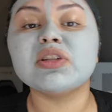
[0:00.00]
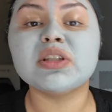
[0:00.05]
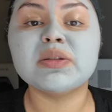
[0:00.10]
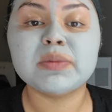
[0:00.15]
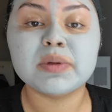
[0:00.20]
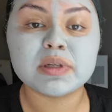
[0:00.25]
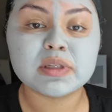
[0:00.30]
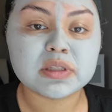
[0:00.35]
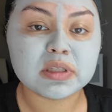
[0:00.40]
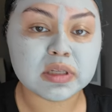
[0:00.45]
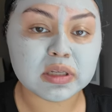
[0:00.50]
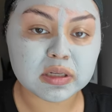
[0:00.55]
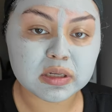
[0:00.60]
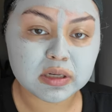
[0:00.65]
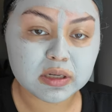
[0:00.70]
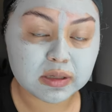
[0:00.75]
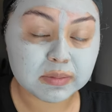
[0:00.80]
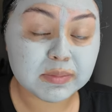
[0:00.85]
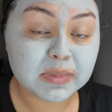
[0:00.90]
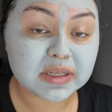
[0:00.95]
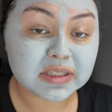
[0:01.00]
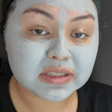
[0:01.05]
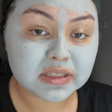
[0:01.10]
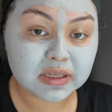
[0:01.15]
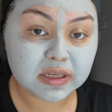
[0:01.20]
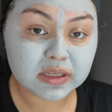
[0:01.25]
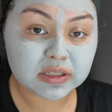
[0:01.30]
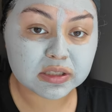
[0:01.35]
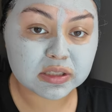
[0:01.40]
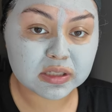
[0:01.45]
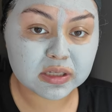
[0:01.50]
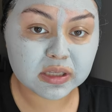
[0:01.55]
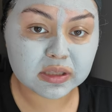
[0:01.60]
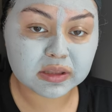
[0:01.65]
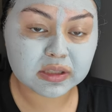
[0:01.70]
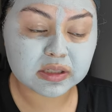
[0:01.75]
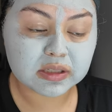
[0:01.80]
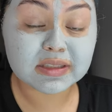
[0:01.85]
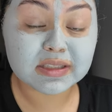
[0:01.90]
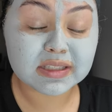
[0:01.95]
just mixing it, mixing it to get
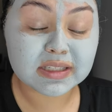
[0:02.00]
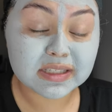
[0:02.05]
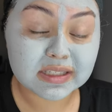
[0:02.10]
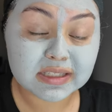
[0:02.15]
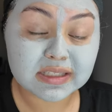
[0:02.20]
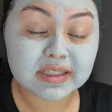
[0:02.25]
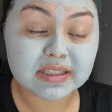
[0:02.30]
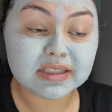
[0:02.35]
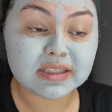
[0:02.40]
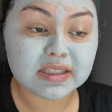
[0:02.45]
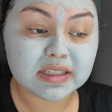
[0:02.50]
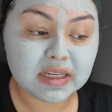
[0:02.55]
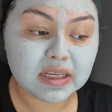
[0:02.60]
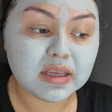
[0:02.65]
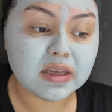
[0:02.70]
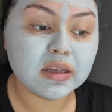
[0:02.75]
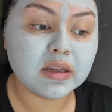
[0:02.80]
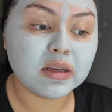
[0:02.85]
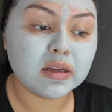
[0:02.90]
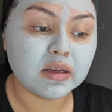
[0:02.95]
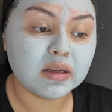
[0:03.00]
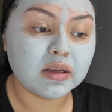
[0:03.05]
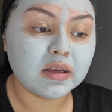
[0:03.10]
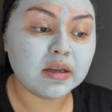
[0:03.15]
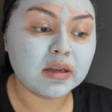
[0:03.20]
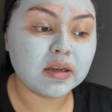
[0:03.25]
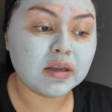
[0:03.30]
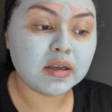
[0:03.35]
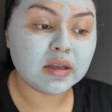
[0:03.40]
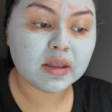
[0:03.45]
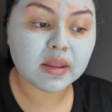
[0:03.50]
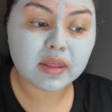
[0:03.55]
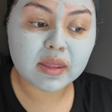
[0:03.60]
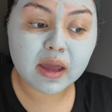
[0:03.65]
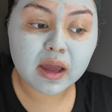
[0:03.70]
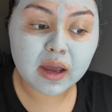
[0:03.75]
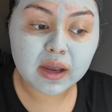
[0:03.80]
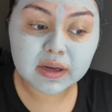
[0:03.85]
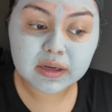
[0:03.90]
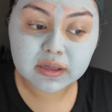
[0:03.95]
the consistency
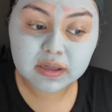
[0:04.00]
that I